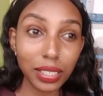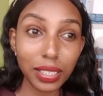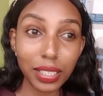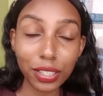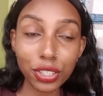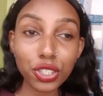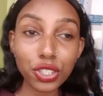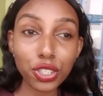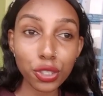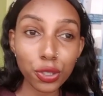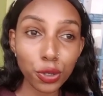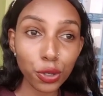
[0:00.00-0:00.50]
in
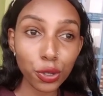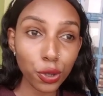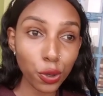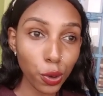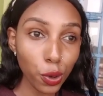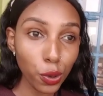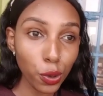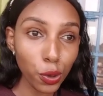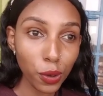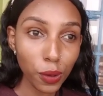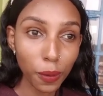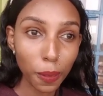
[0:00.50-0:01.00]
case you
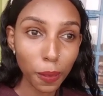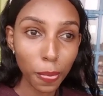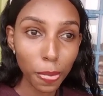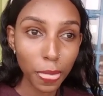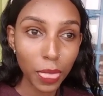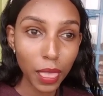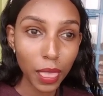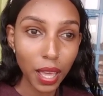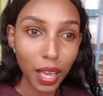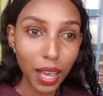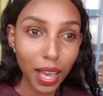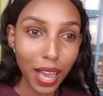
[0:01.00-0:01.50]
know.
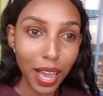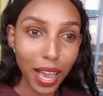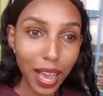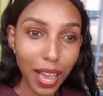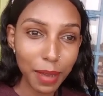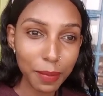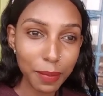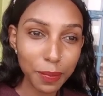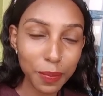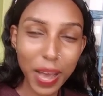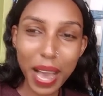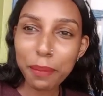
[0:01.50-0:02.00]

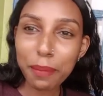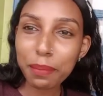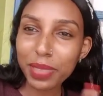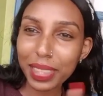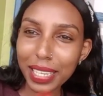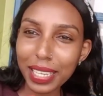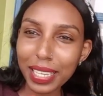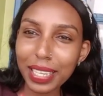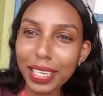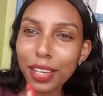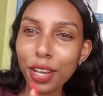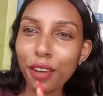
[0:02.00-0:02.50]
I'm
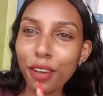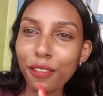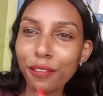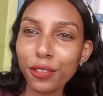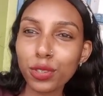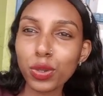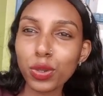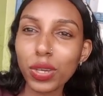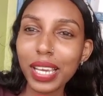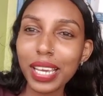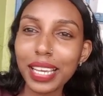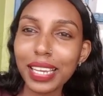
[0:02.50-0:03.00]
thinking of
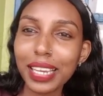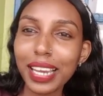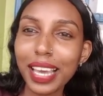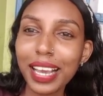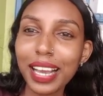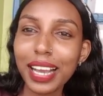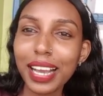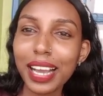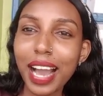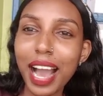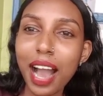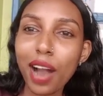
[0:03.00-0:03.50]
doing
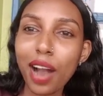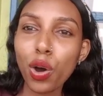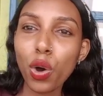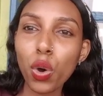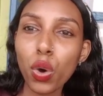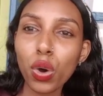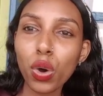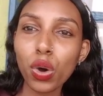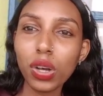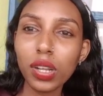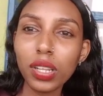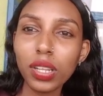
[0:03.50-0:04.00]
like a
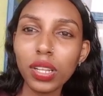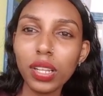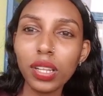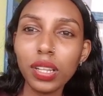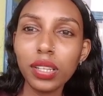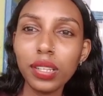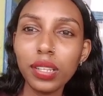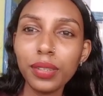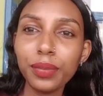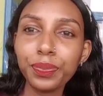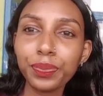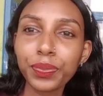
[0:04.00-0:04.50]

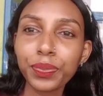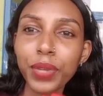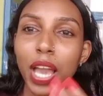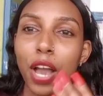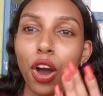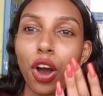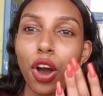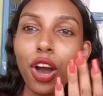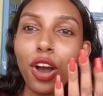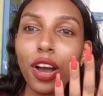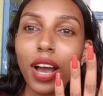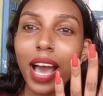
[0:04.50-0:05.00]
whole,
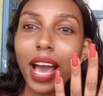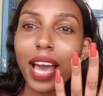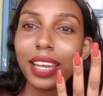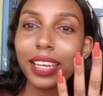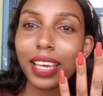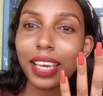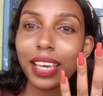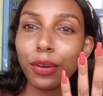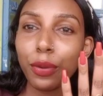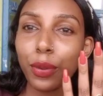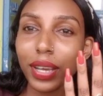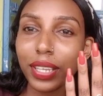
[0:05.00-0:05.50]
oh,
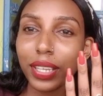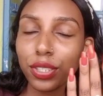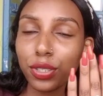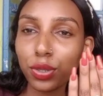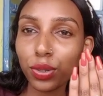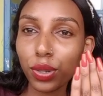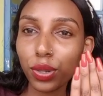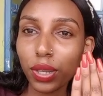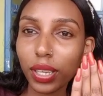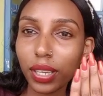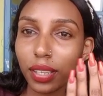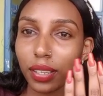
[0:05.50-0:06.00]
and I went
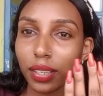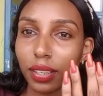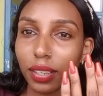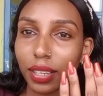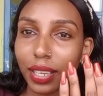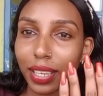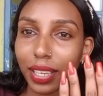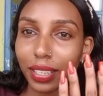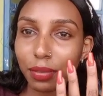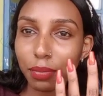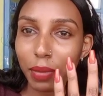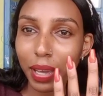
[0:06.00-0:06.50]
to
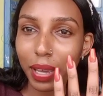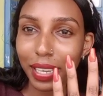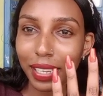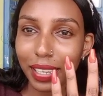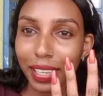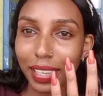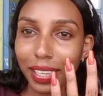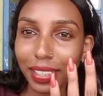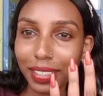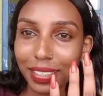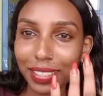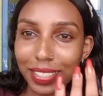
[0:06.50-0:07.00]
get my
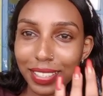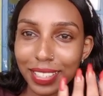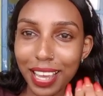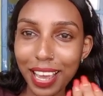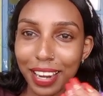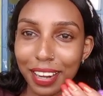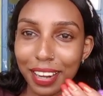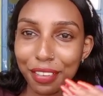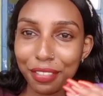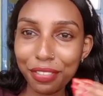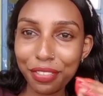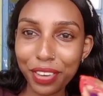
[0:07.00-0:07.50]
nails
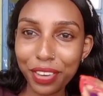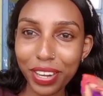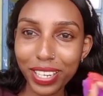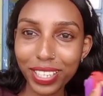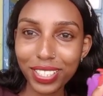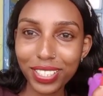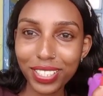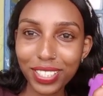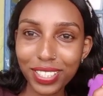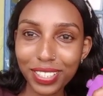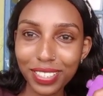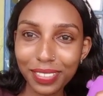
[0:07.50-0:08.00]
done
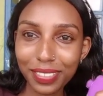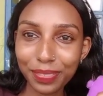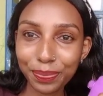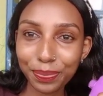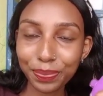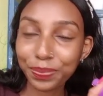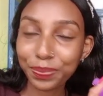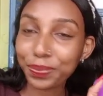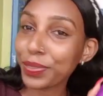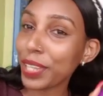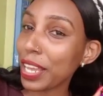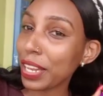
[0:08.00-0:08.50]
afresh.
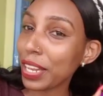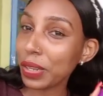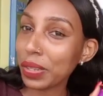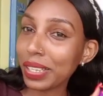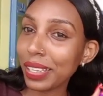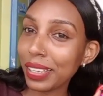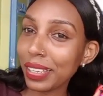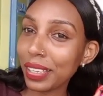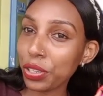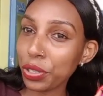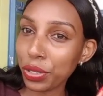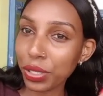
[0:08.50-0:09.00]
They're
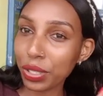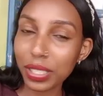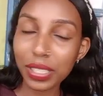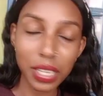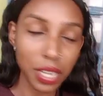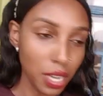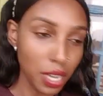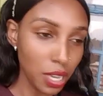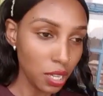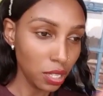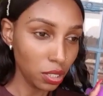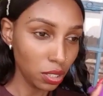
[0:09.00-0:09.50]
looking cute.
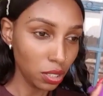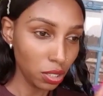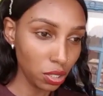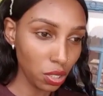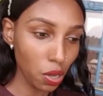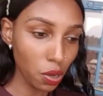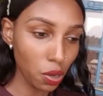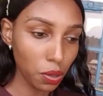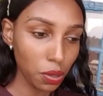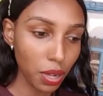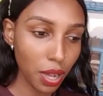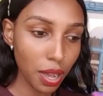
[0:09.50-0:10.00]

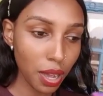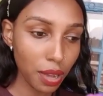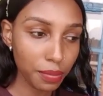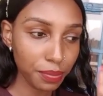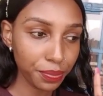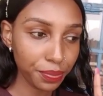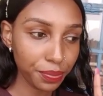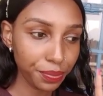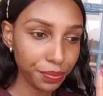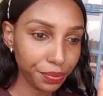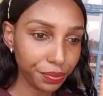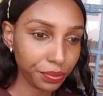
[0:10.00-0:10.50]
So
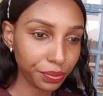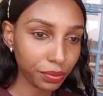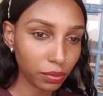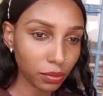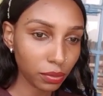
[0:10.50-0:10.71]
I